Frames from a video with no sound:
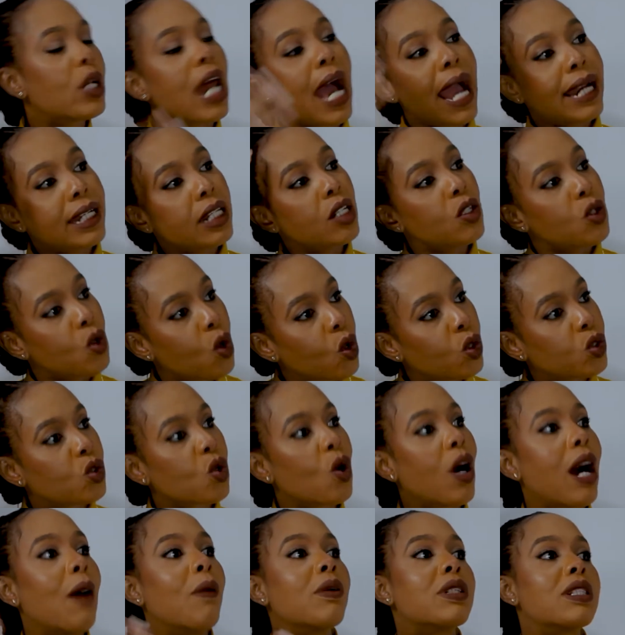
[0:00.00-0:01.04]
I didn't know, so
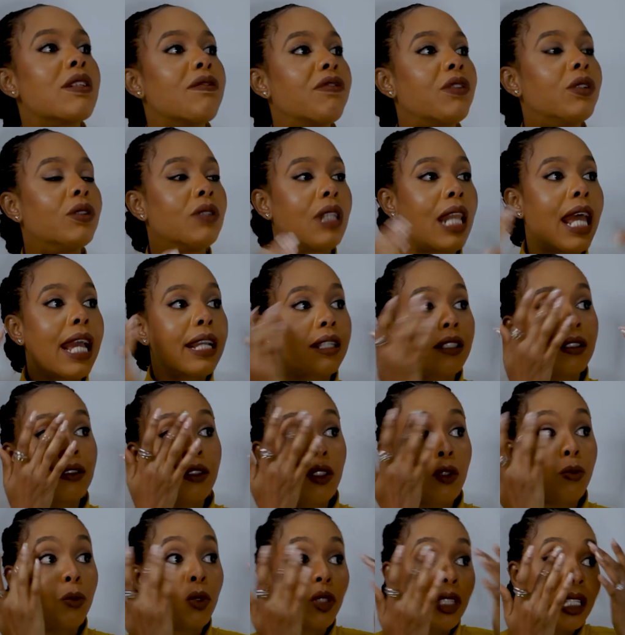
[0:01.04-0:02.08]
I was even like
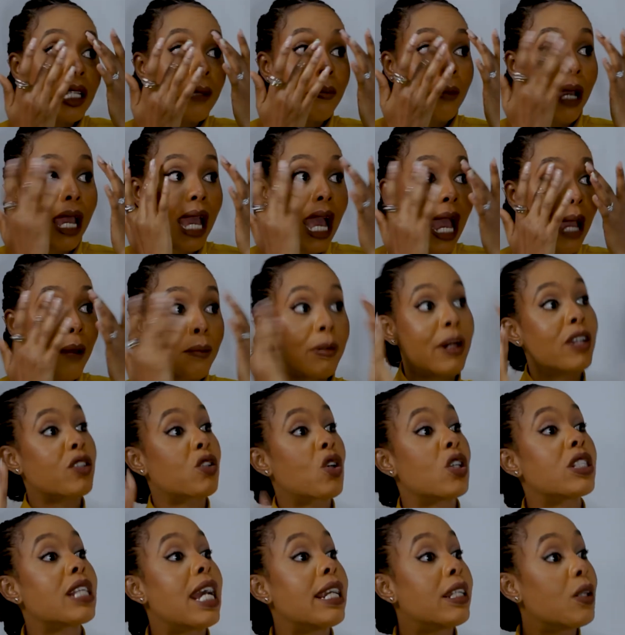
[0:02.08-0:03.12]
smoothing my eyebrows
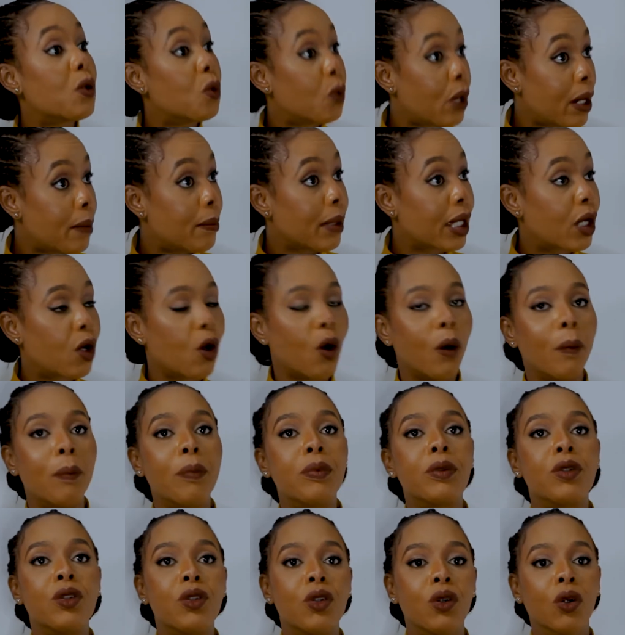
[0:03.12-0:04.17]
because I didn't wear makeup,
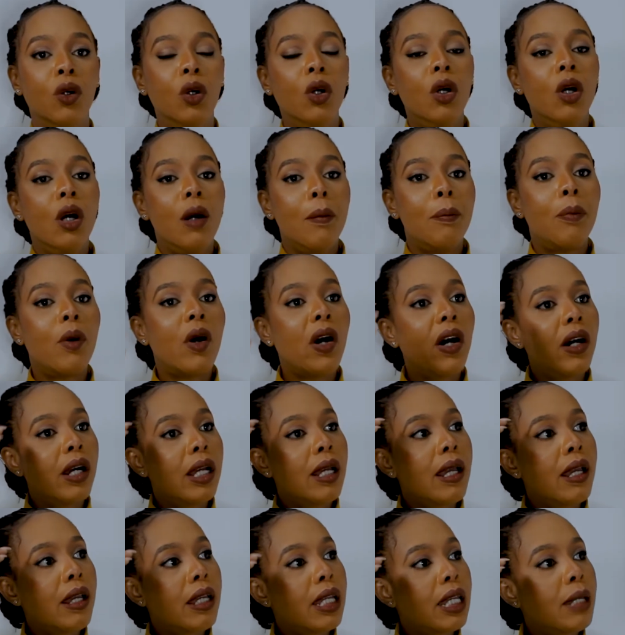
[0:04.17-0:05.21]
But
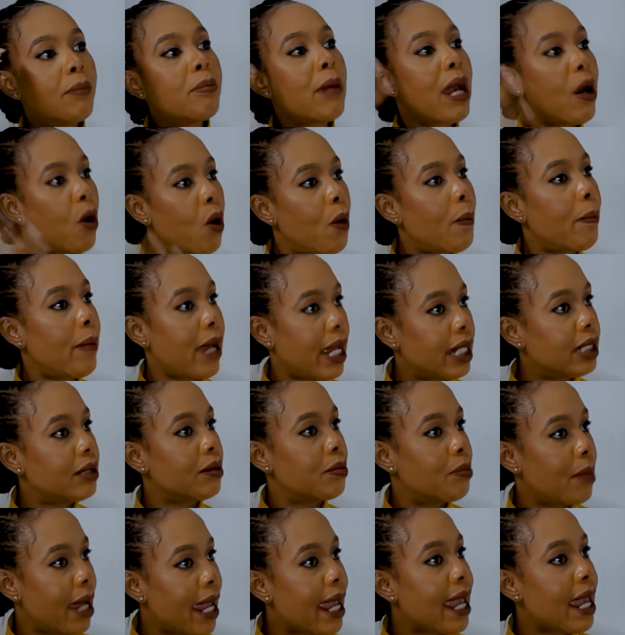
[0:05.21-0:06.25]
in my whole mind,
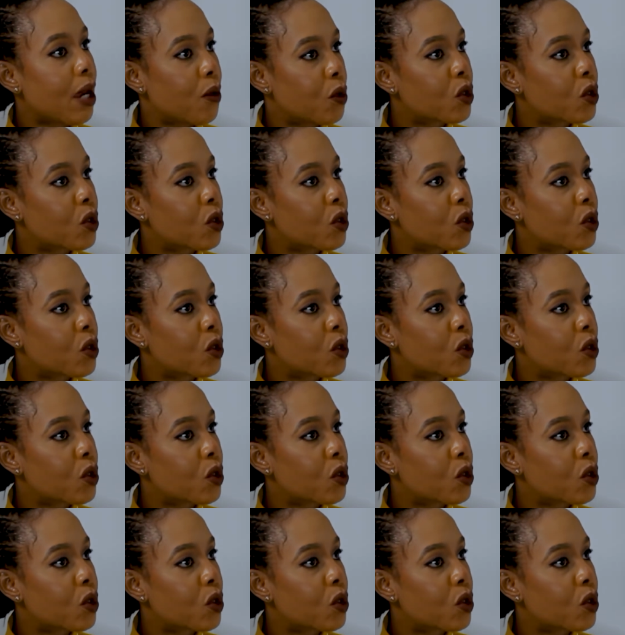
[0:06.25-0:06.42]
my hair